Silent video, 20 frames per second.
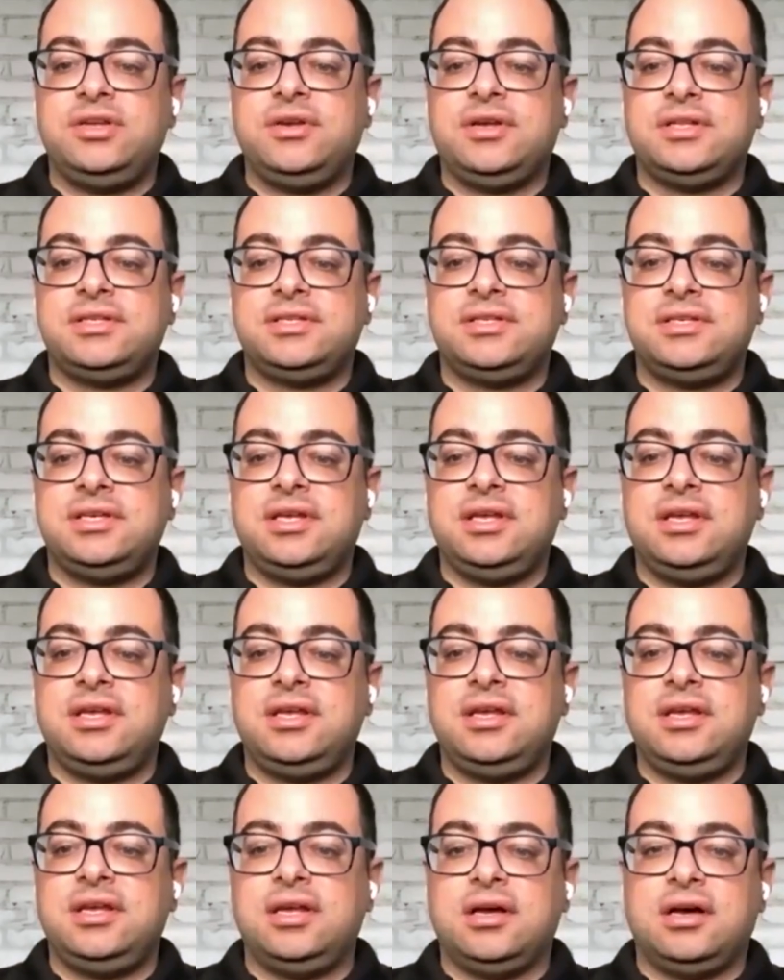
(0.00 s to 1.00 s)
You can
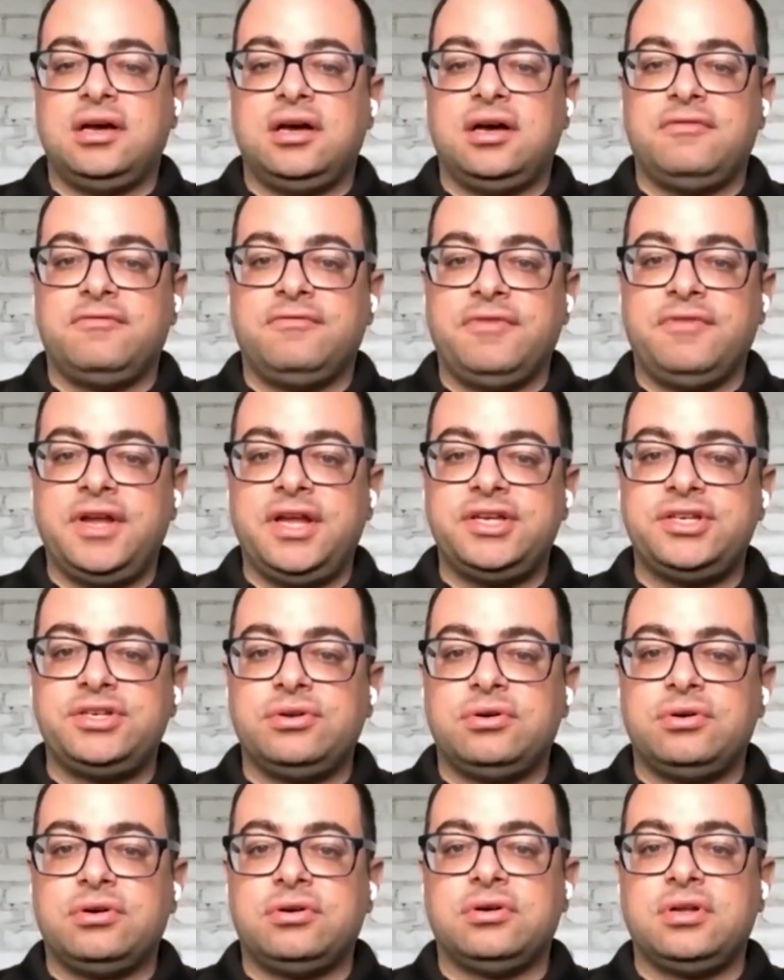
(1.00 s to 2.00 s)
see
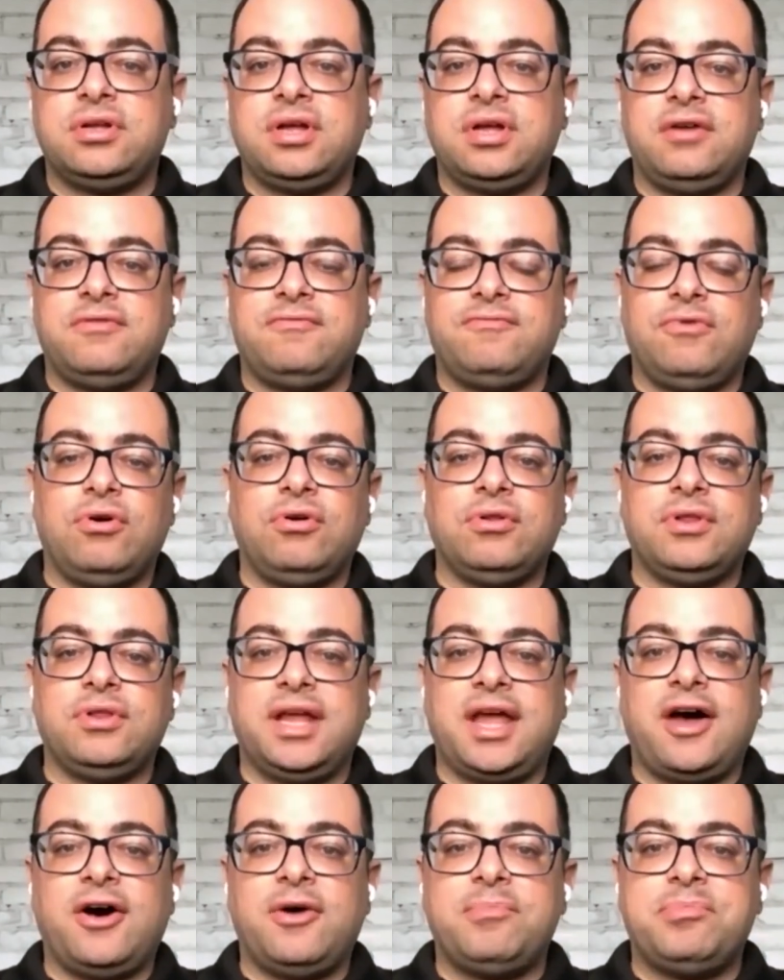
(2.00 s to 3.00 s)
regional kind of
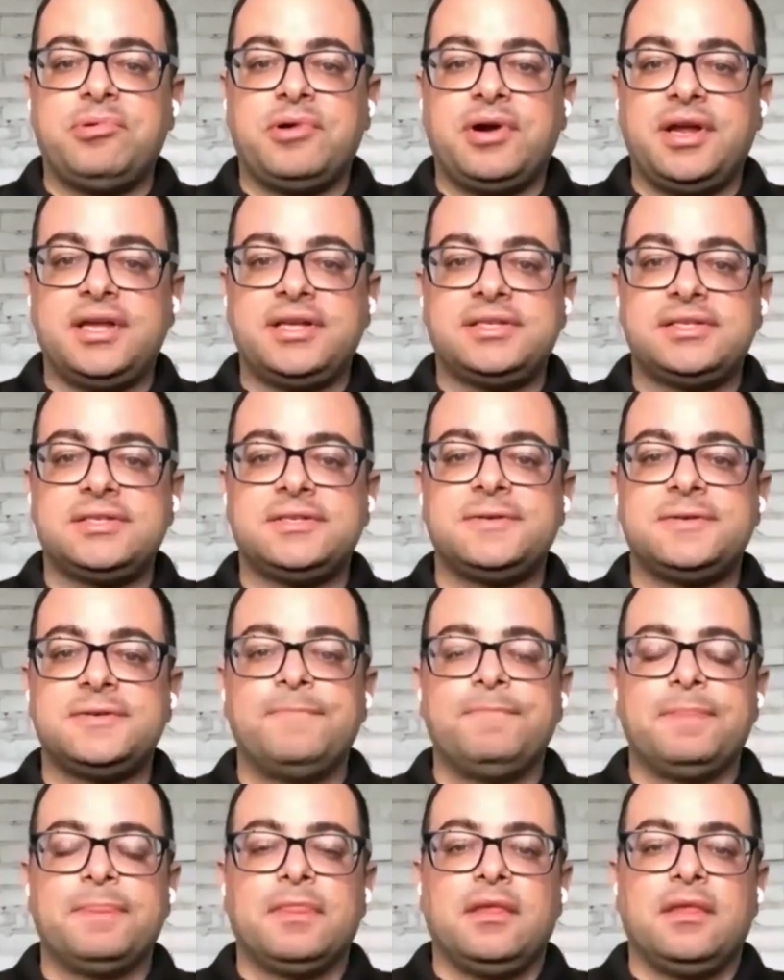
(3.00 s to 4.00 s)
rolling outbreaks
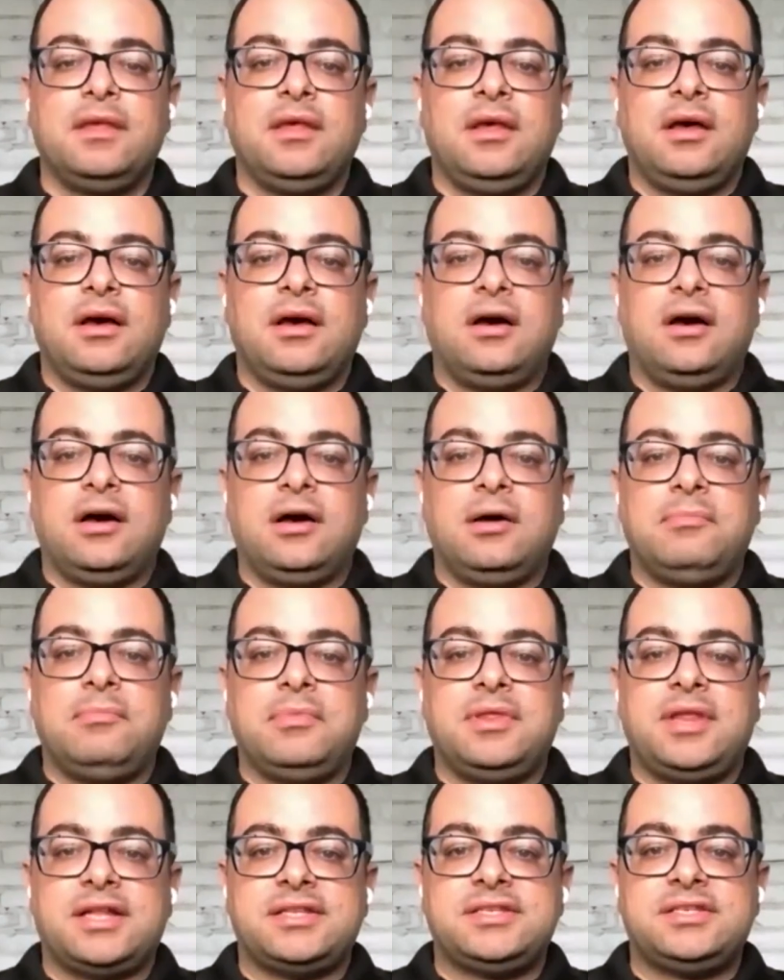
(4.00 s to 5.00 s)

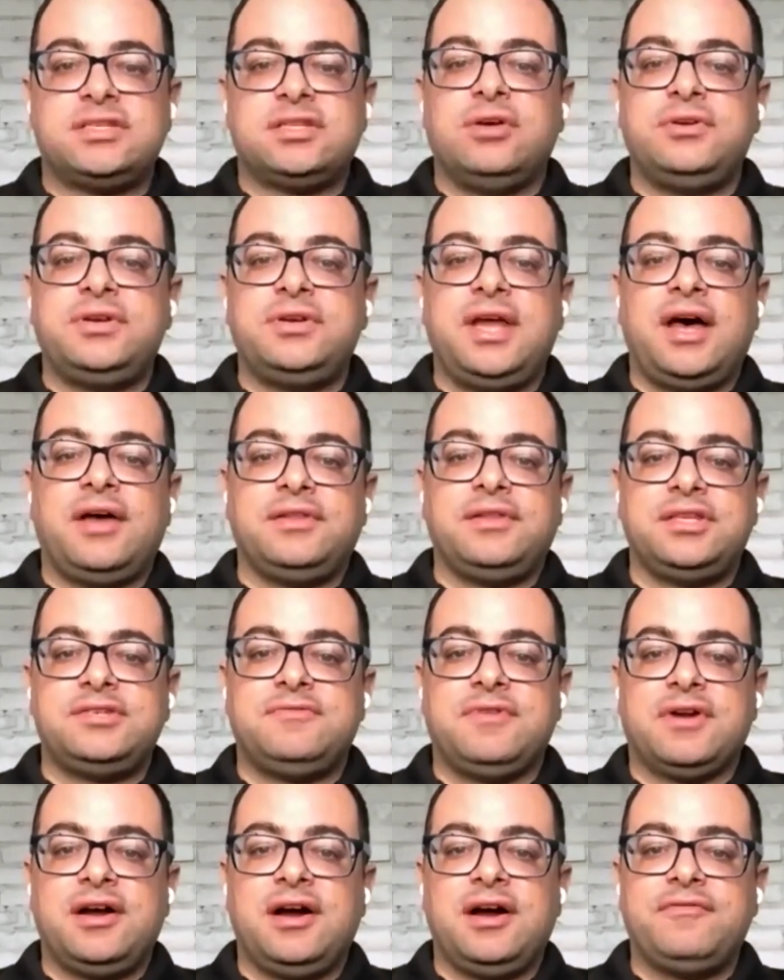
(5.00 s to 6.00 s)
that slow down this
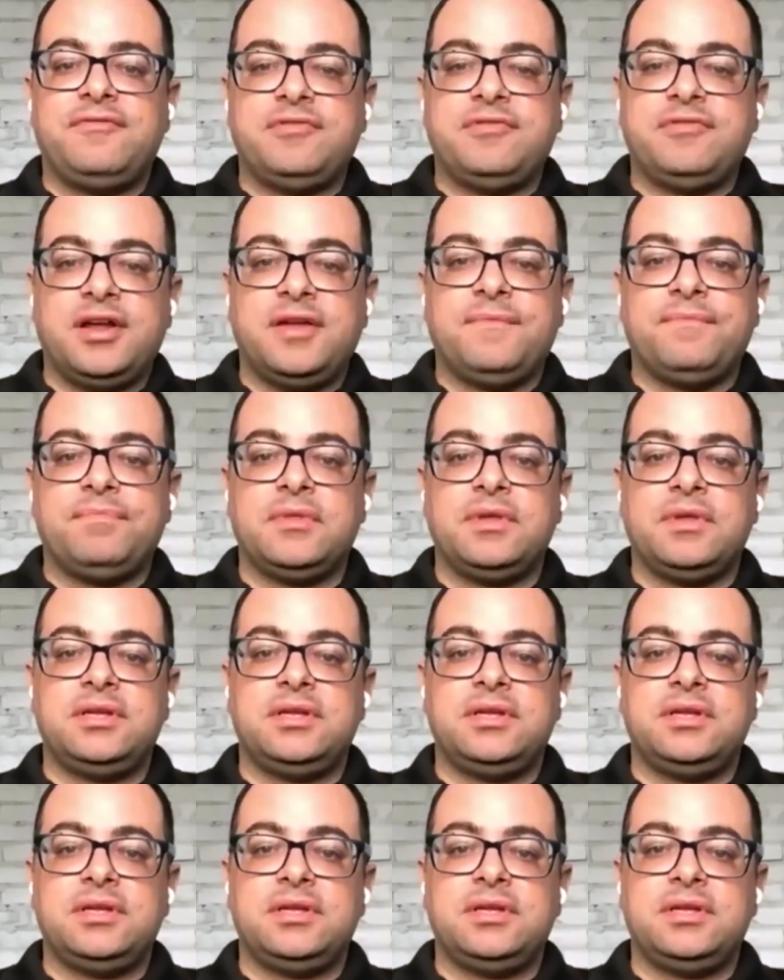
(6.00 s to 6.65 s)
recovery.